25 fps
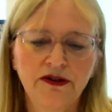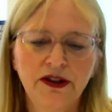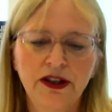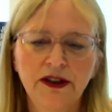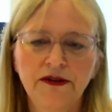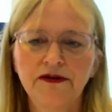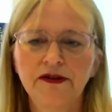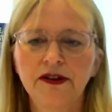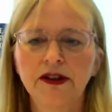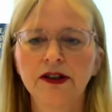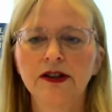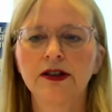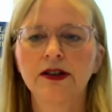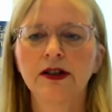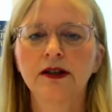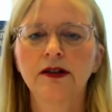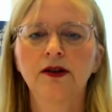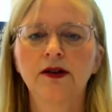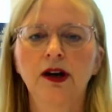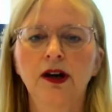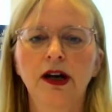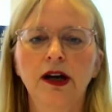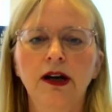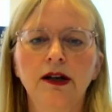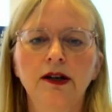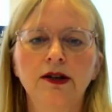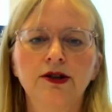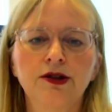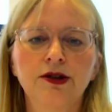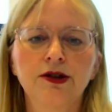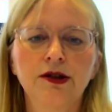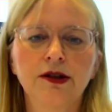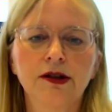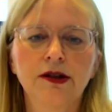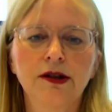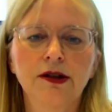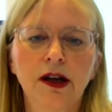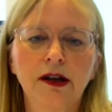different
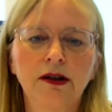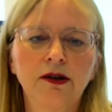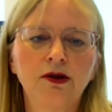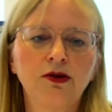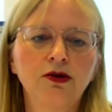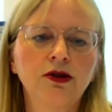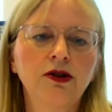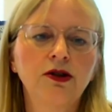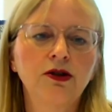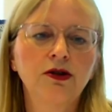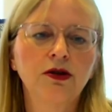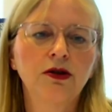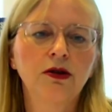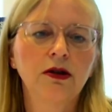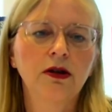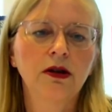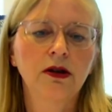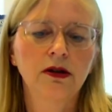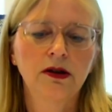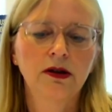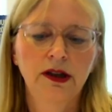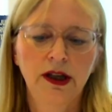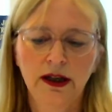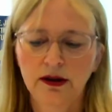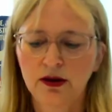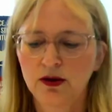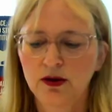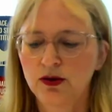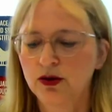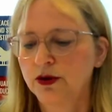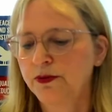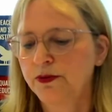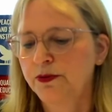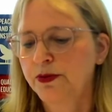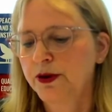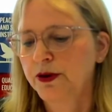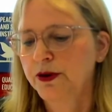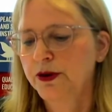situations that
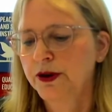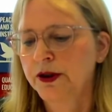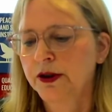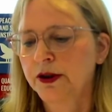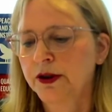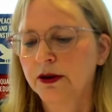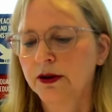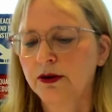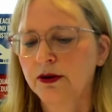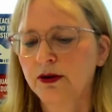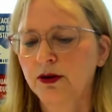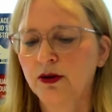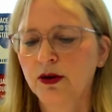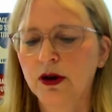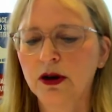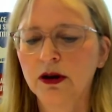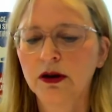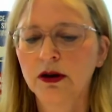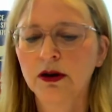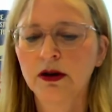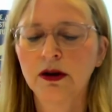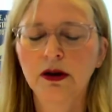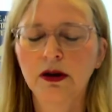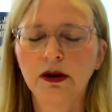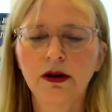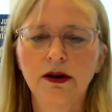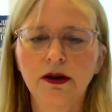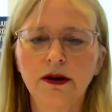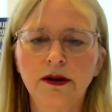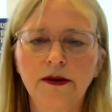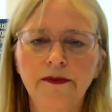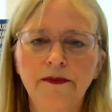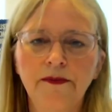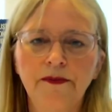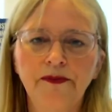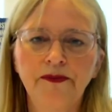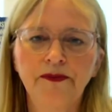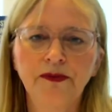could put your
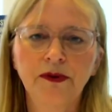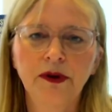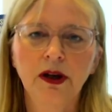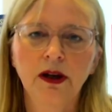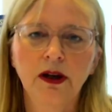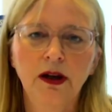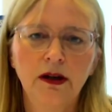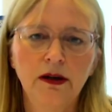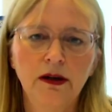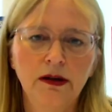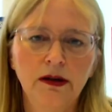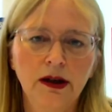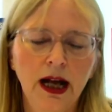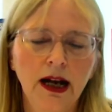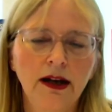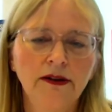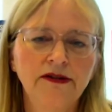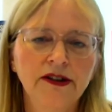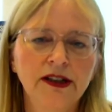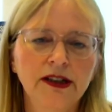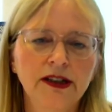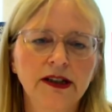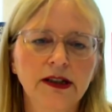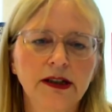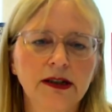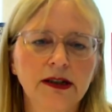health at